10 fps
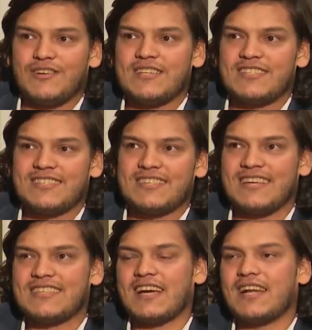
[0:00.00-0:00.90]
you know, it's
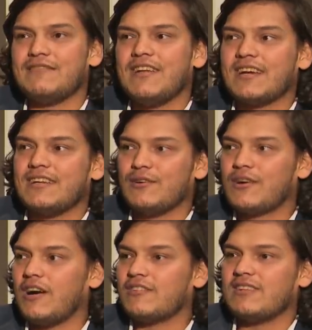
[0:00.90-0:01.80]
it's kind of like a
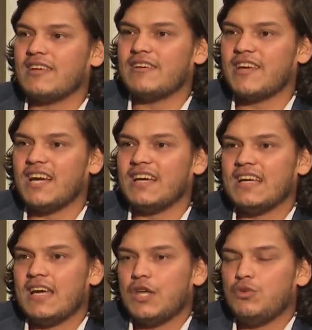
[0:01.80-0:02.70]
lookout thing. Yeah,
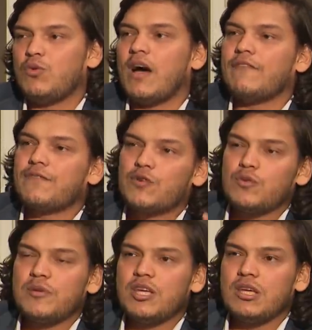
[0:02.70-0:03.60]
you have
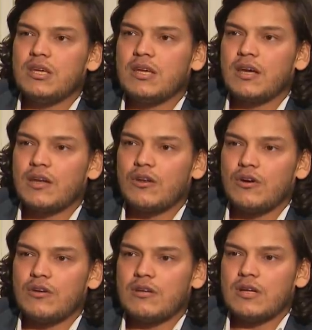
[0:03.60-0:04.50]
to be, you
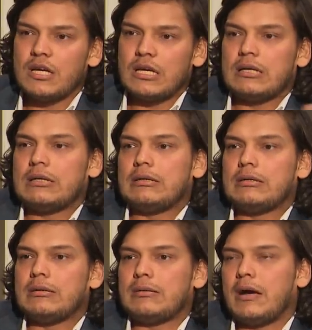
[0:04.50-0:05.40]
know,
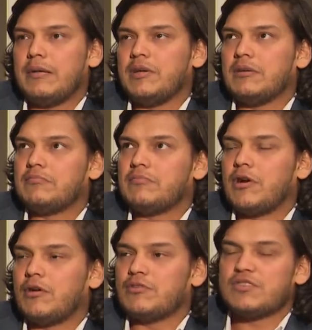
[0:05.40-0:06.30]
uh, I mean,
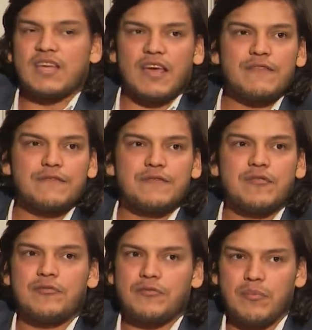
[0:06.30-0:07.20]
safe
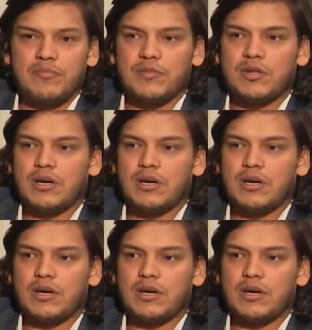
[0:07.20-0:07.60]
from